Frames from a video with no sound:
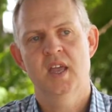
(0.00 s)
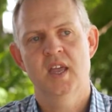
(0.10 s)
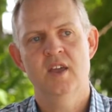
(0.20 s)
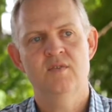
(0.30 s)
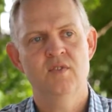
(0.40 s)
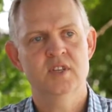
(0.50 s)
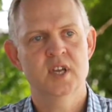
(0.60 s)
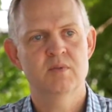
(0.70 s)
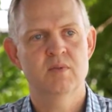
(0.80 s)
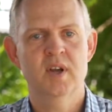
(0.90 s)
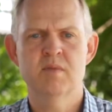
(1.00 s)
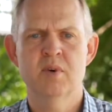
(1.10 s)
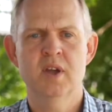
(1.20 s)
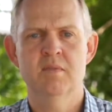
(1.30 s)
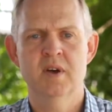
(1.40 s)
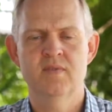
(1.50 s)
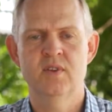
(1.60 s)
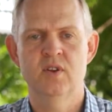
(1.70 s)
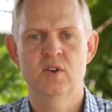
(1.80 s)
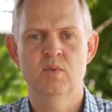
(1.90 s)
If, for example, rather than buying a
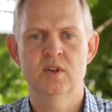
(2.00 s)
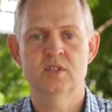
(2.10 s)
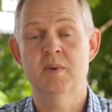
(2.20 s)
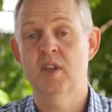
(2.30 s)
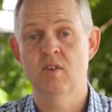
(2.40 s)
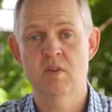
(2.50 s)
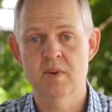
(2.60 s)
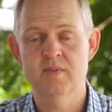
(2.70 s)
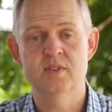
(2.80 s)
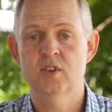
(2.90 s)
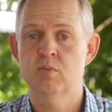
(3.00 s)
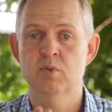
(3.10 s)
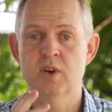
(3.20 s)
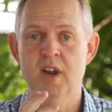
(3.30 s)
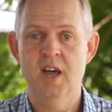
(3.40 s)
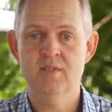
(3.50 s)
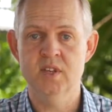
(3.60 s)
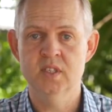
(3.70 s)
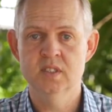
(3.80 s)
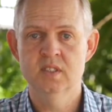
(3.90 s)
muffin, you wanted to make your own muffin, so you bought an
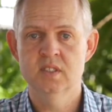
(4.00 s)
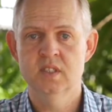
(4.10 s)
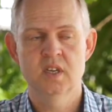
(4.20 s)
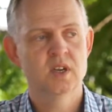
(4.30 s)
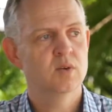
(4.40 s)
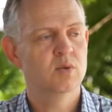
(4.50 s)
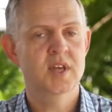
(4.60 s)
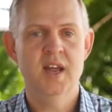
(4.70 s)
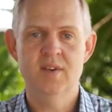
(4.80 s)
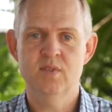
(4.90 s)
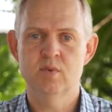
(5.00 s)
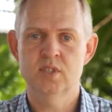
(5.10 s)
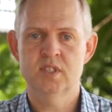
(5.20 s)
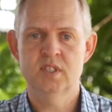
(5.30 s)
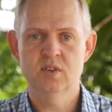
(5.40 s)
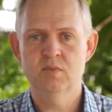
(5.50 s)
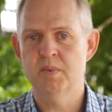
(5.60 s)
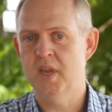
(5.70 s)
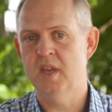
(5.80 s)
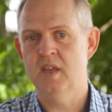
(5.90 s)
oven, well, that oven would still
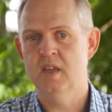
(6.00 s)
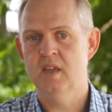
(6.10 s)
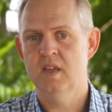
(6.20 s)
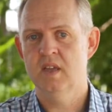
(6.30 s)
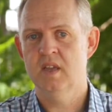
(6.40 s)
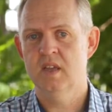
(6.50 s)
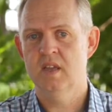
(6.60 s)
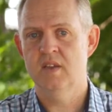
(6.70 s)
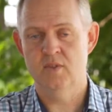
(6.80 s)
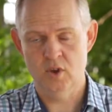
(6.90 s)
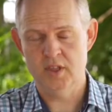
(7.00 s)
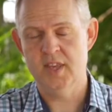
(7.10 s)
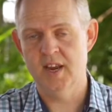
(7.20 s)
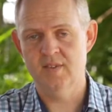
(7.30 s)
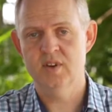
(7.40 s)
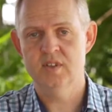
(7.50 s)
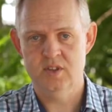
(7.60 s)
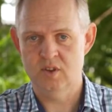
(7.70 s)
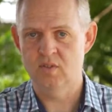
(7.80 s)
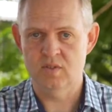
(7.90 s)
be, if you got that oven,
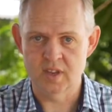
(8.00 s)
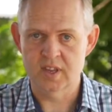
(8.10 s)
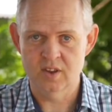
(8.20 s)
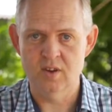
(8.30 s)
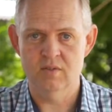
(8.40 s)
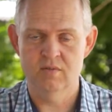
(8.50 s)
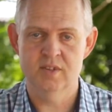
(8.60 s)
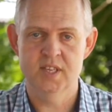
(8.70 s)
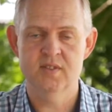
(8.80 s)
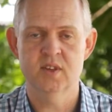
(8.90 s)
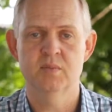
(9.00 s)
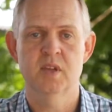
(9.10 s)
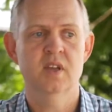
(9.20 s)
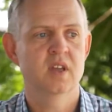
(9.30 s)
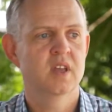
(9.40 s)
so you received something,